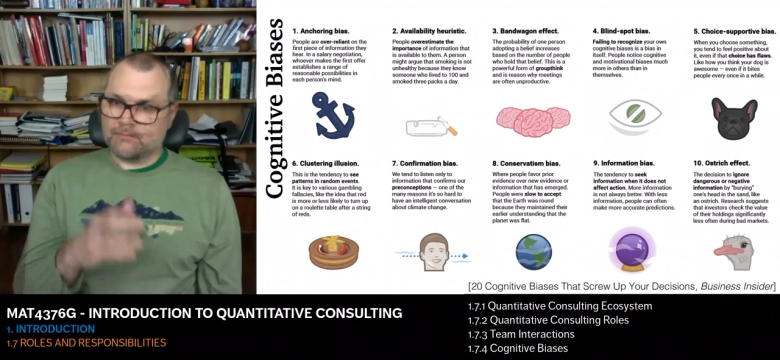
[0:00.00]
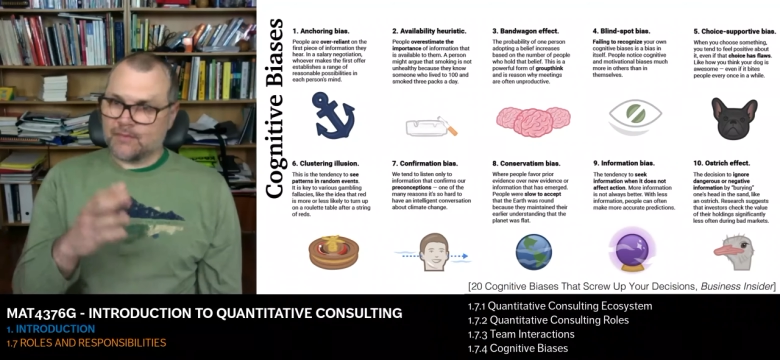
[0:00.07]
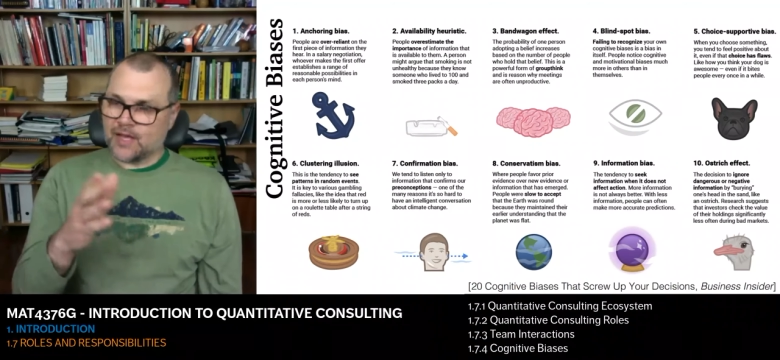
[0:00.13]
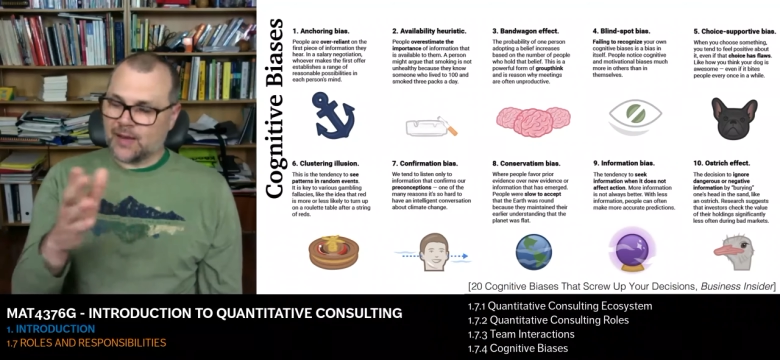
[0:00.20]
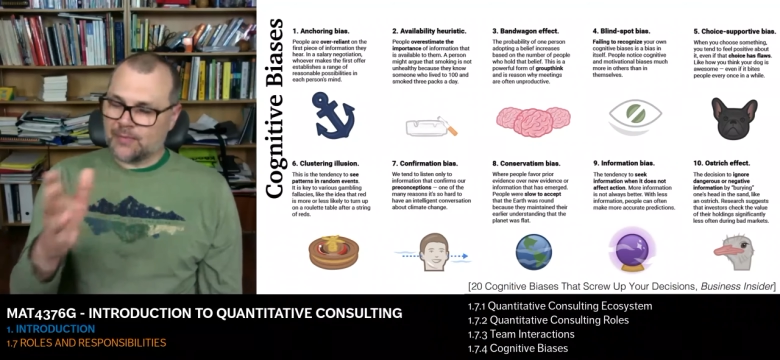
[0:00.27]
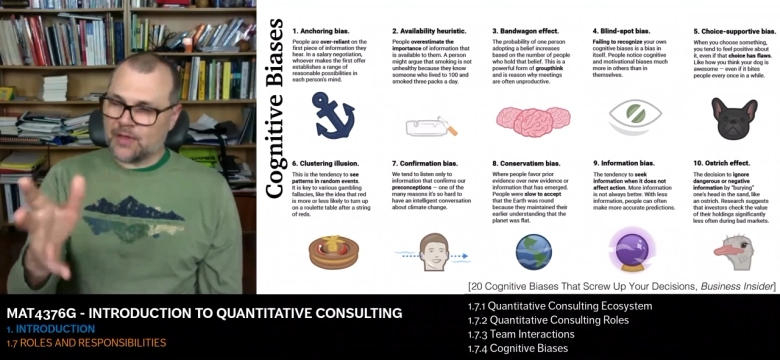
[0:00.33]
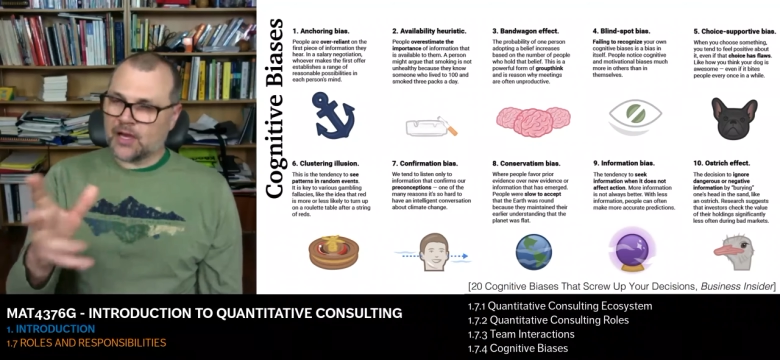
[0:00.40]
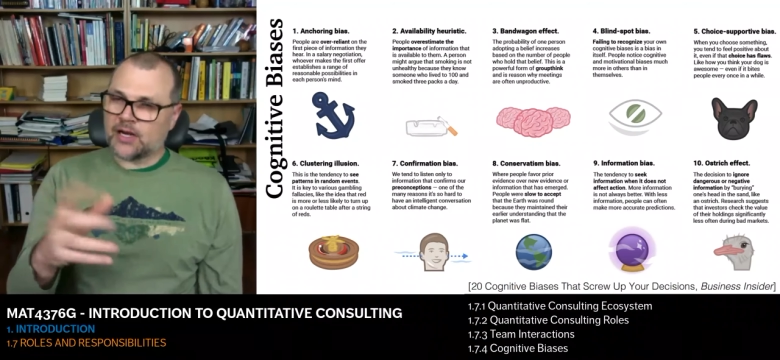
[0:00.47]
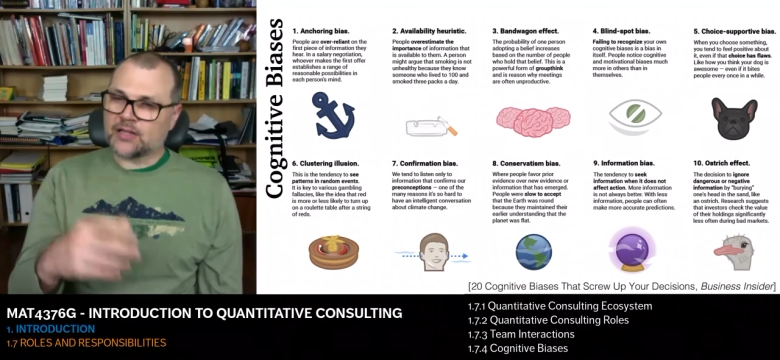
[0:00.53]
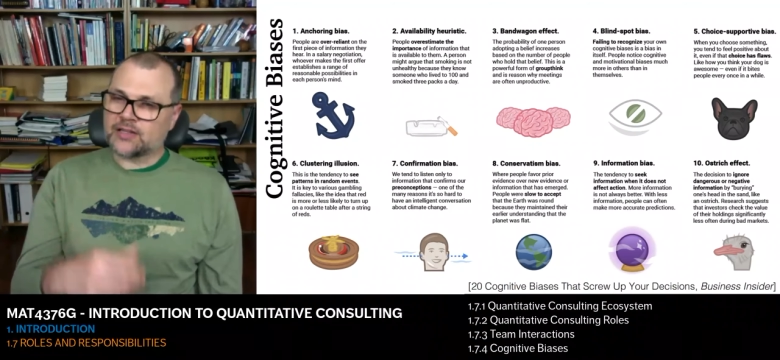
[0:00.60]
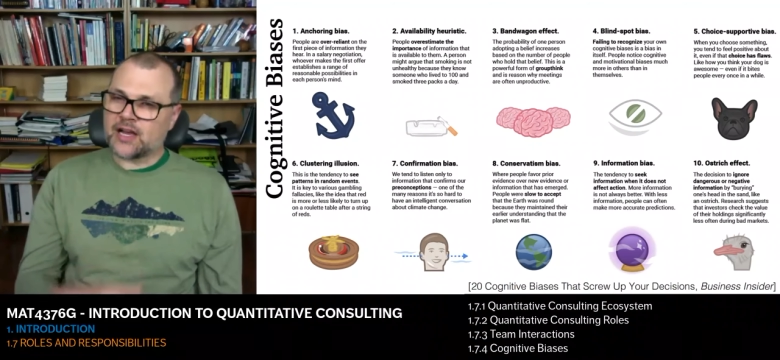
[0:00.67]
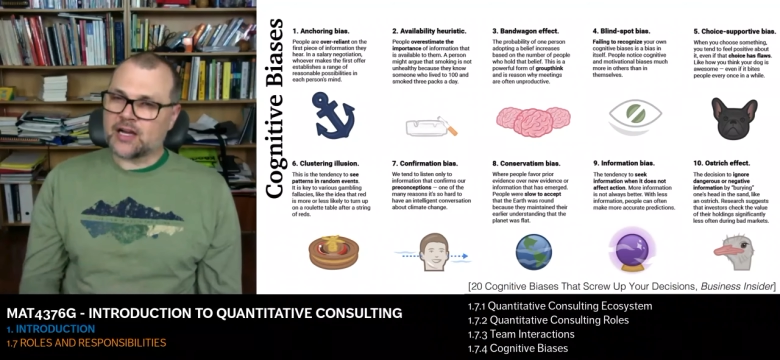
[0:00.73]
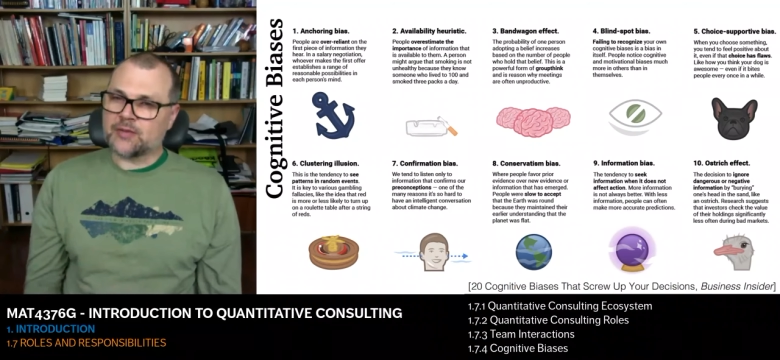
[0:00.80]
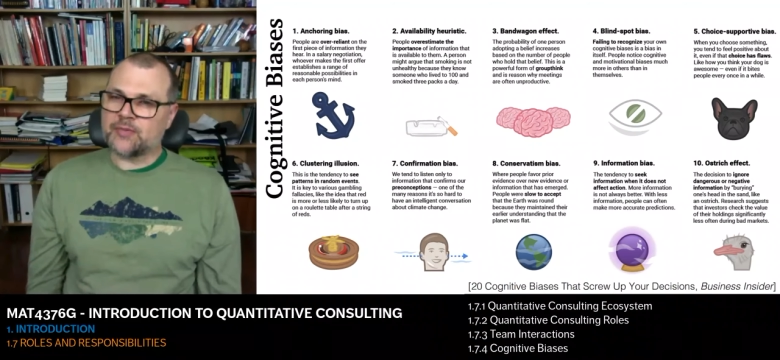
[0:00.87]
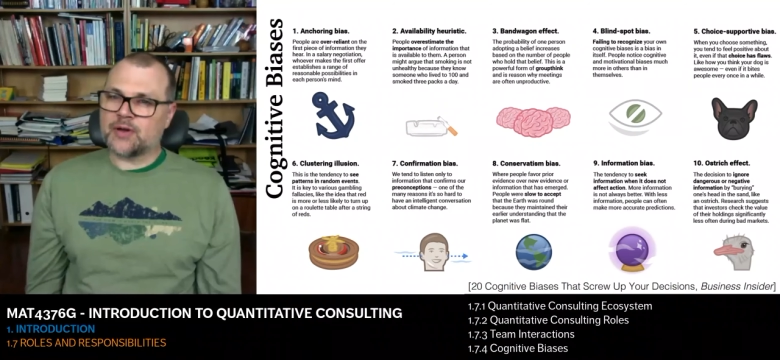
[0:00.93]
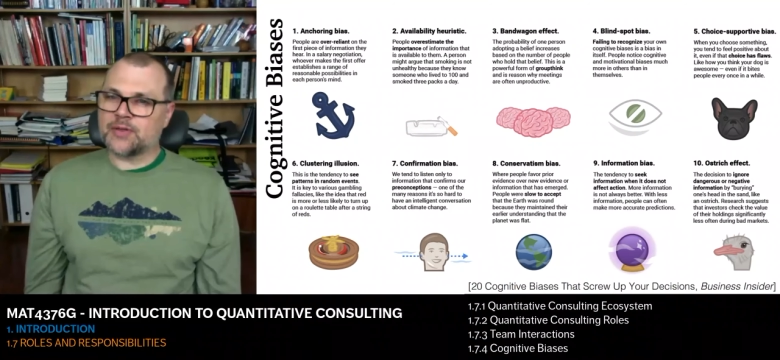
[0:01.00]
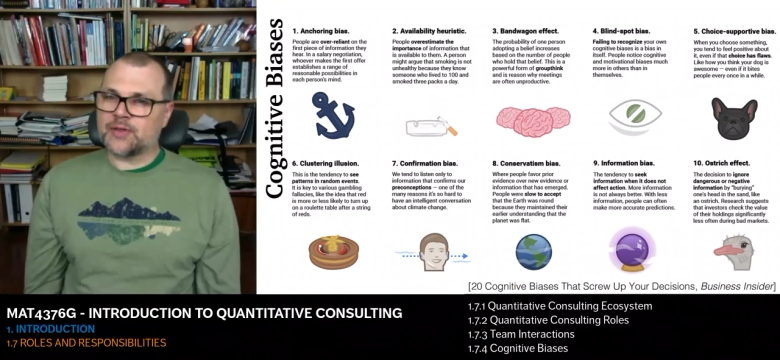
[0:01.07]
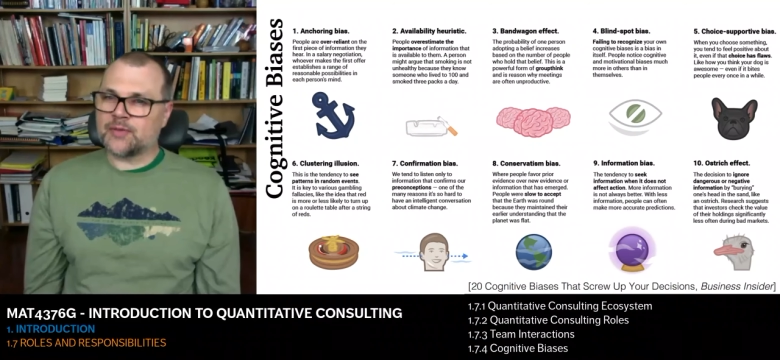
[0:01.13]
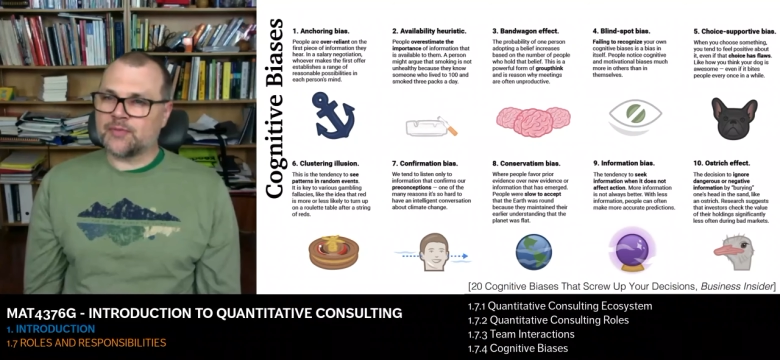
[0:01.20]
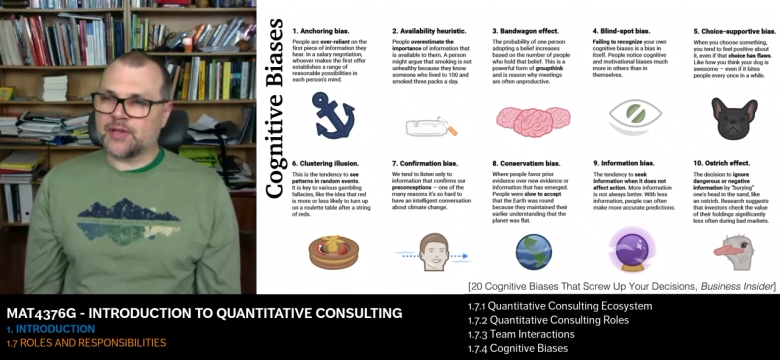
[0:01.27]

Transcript: I'm not going to talk about them